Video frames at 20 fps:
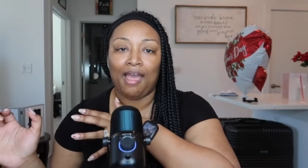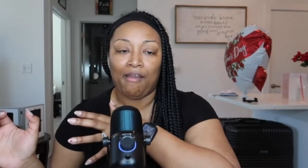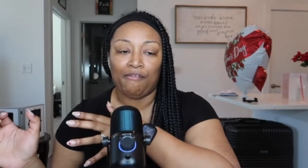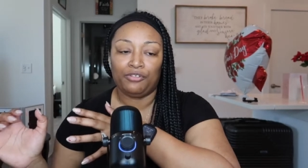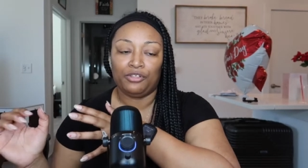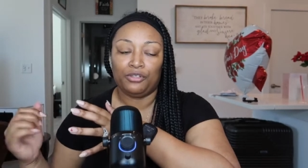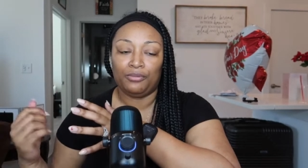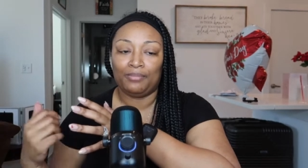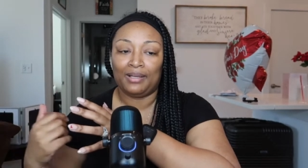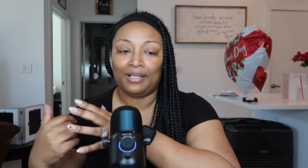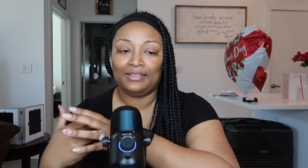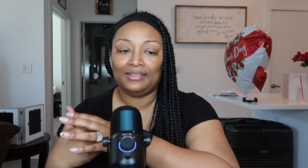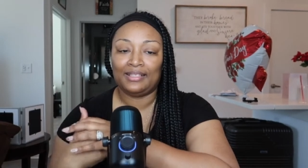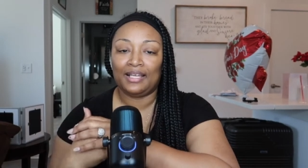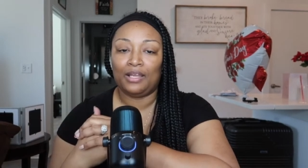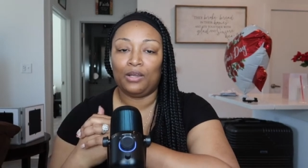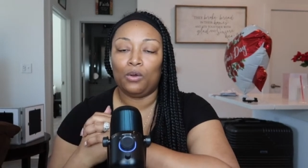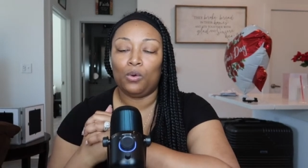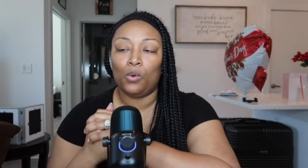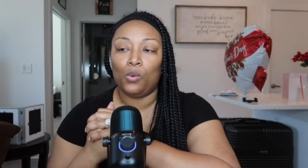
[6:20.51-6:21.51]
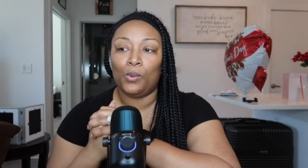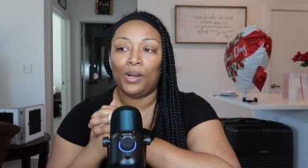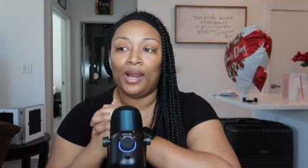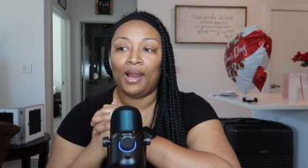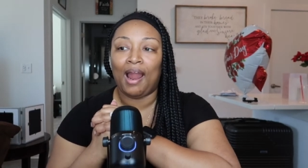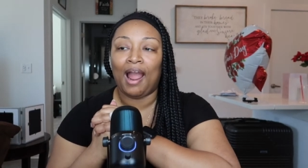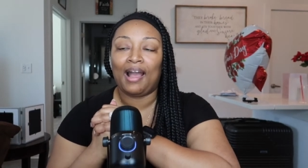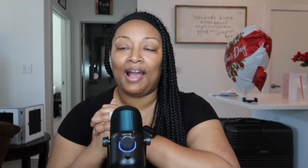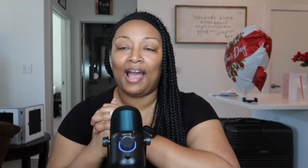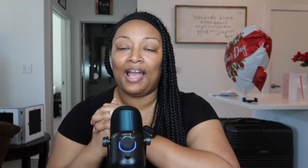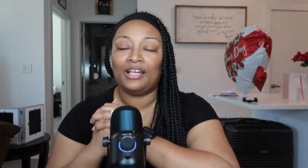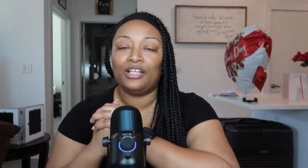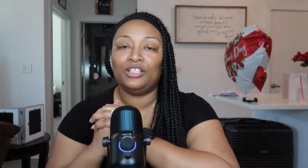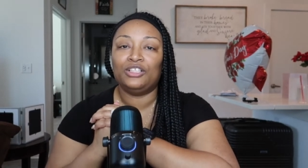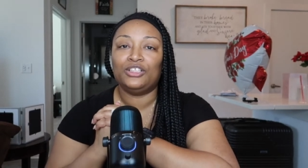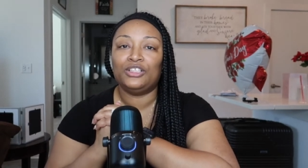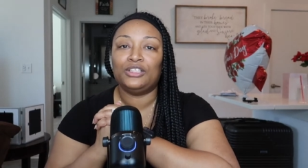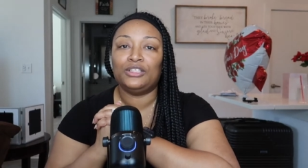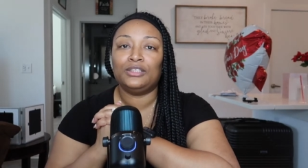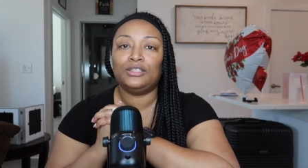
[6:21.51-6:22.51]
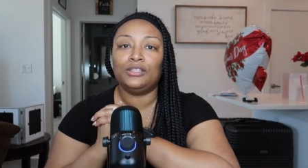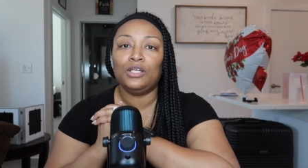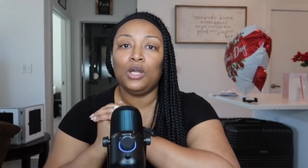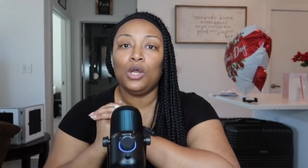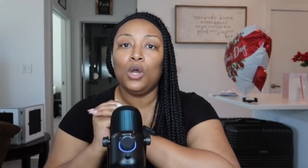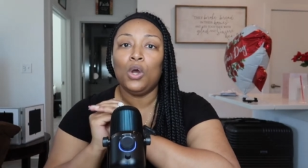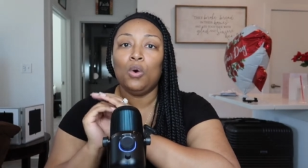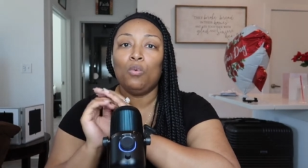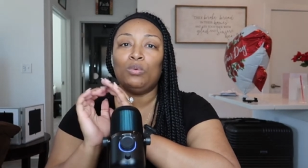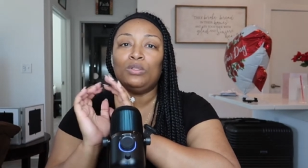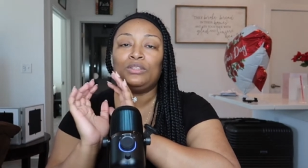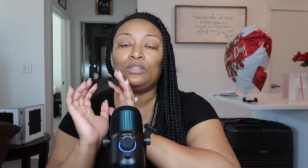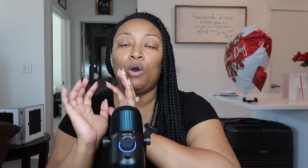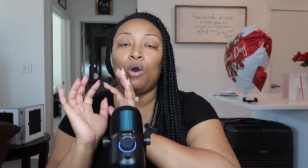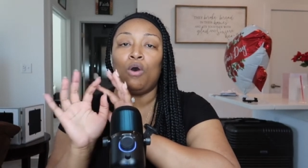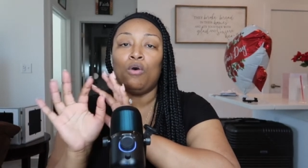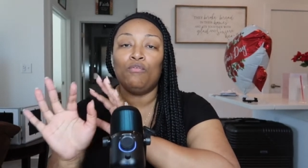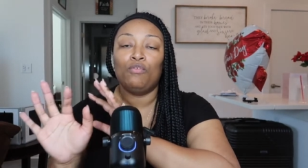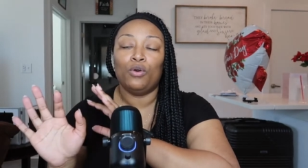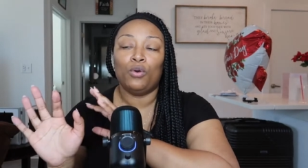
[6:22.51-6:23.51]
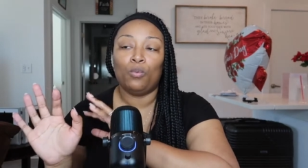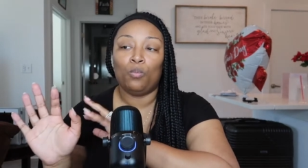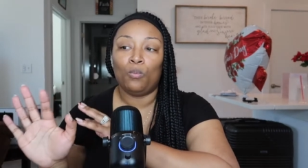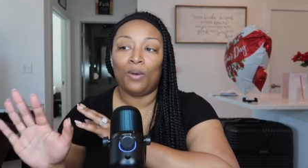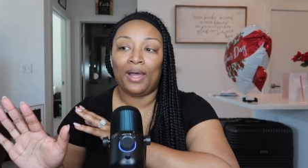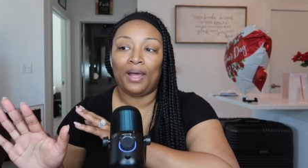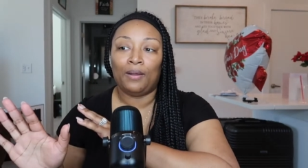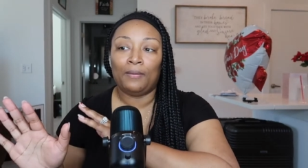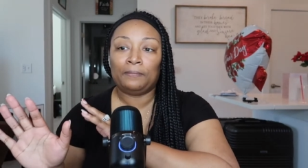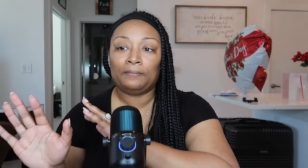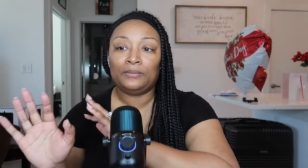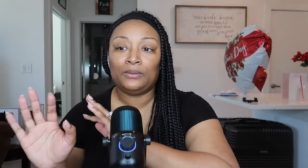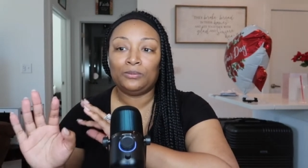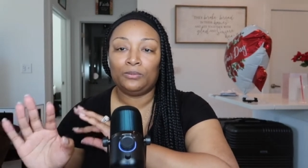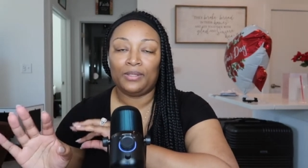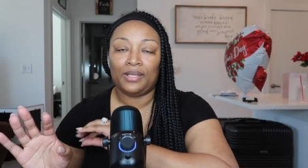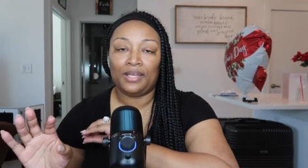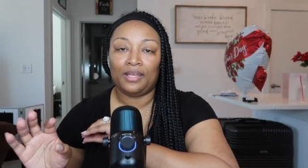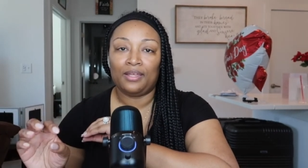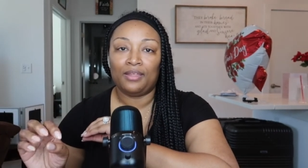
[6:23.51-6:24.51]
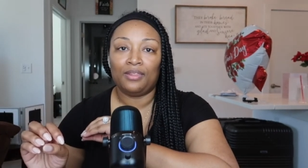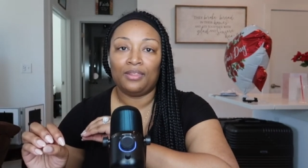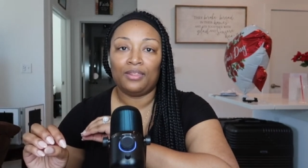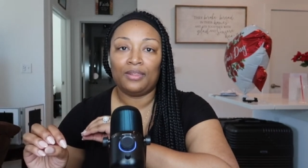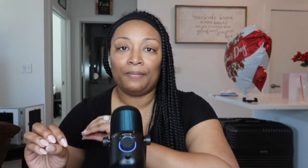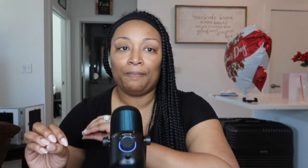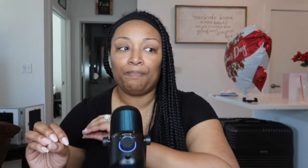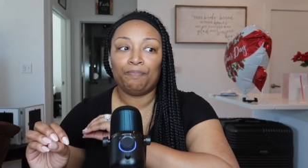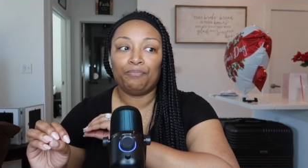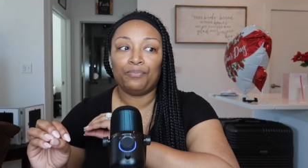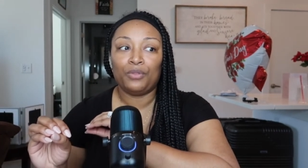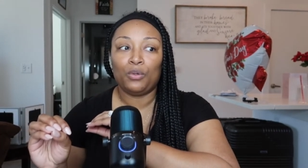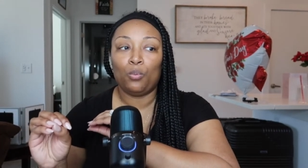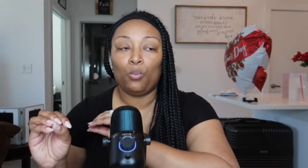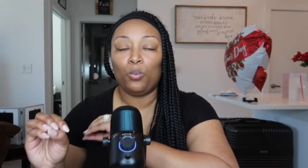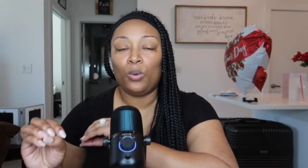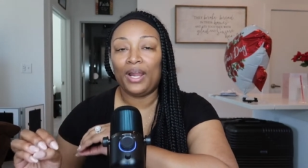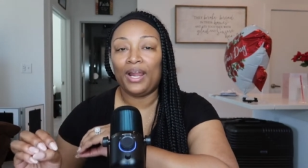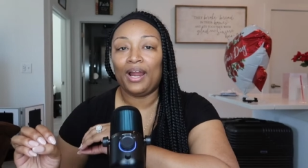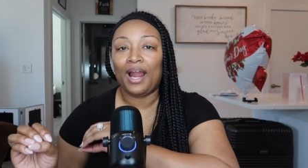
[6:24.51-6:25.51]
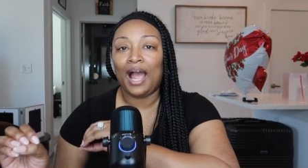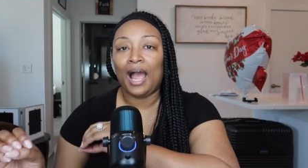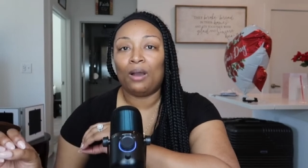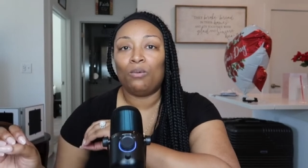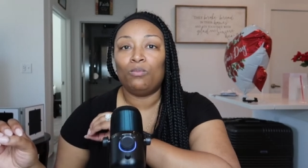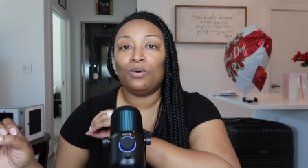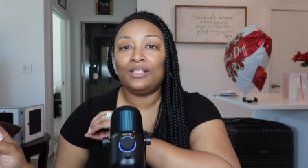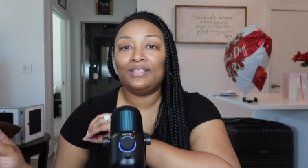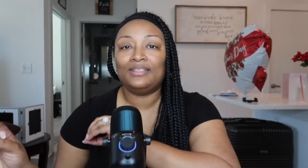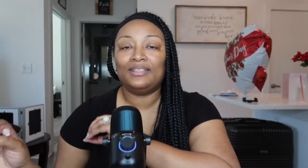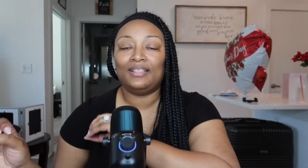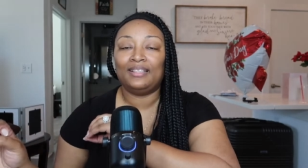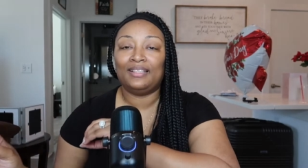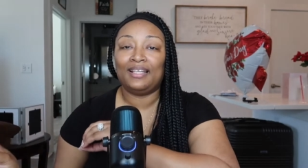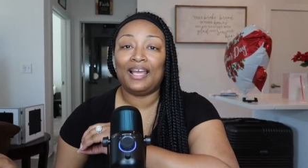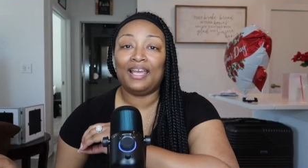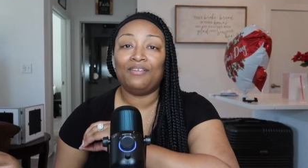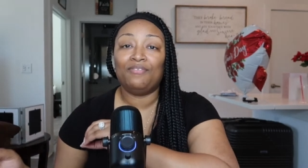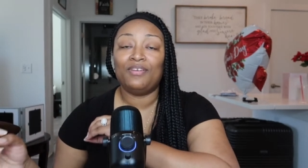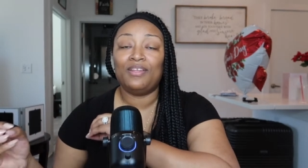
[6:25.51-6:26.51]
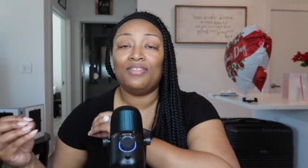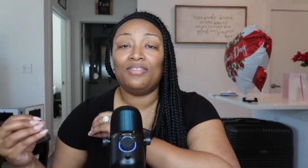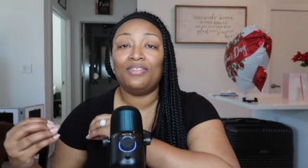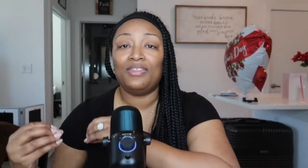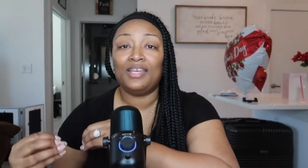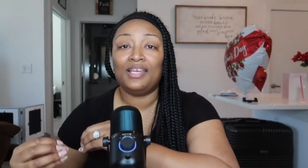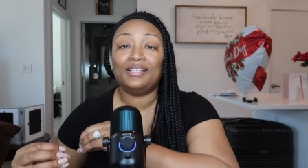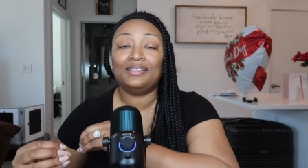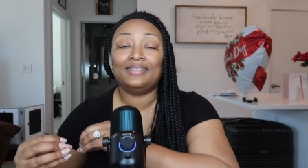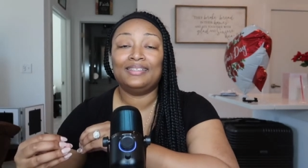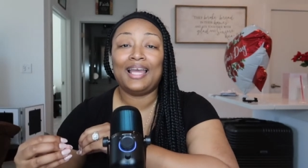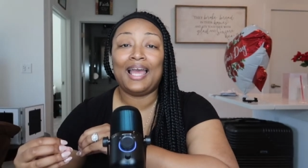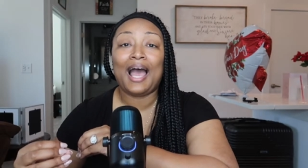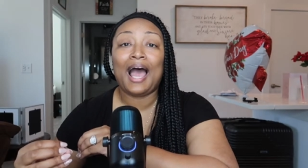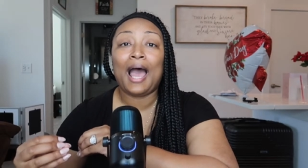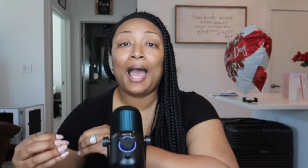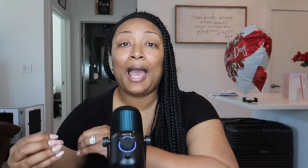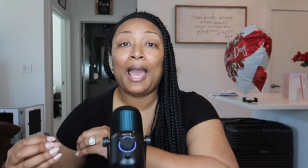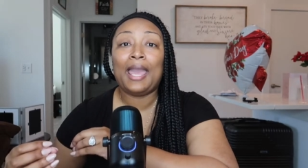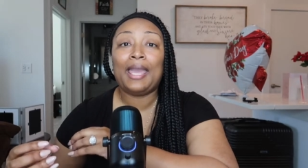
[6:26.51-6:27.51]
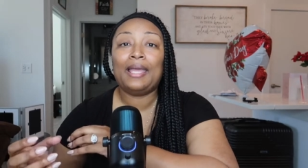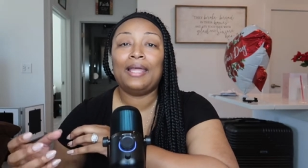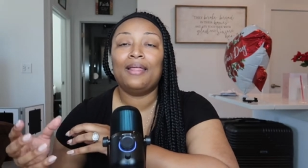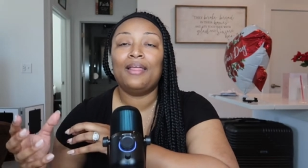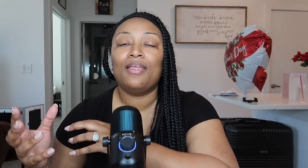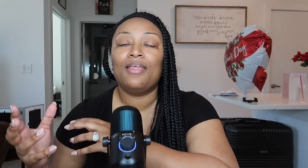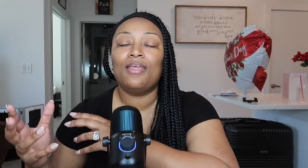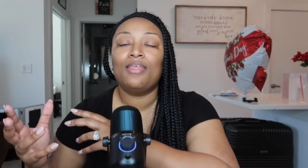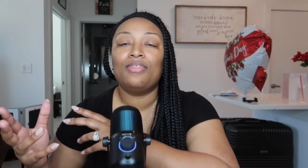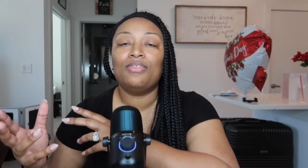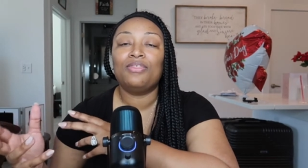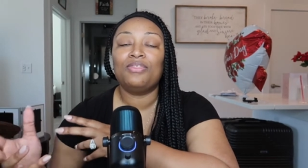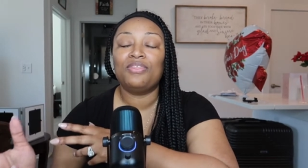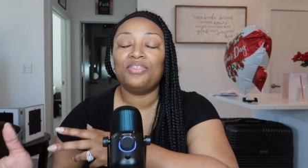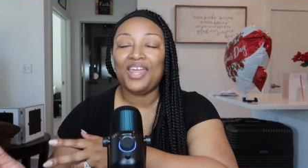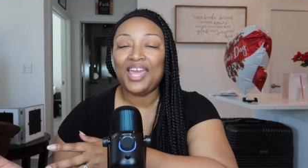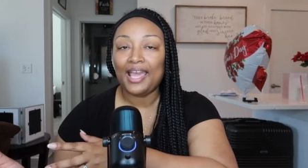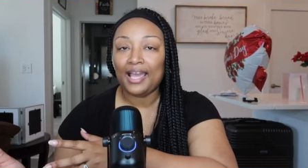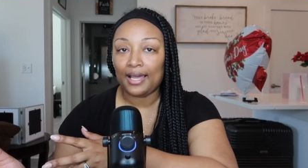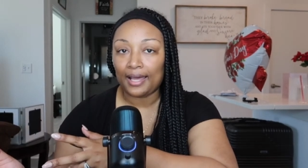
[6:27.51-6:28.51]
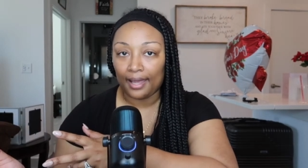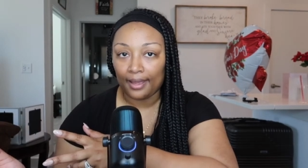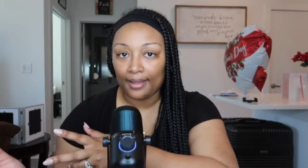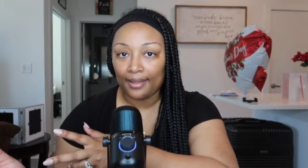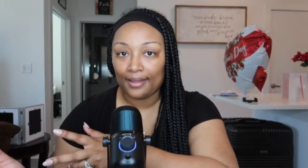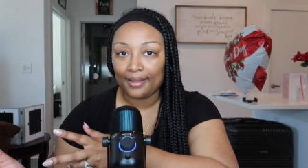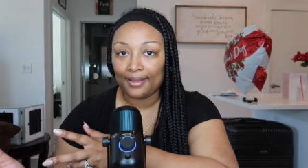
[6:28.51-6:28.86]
after my cycle where I kind of just was overwhelmed with where I was in life and things that I think,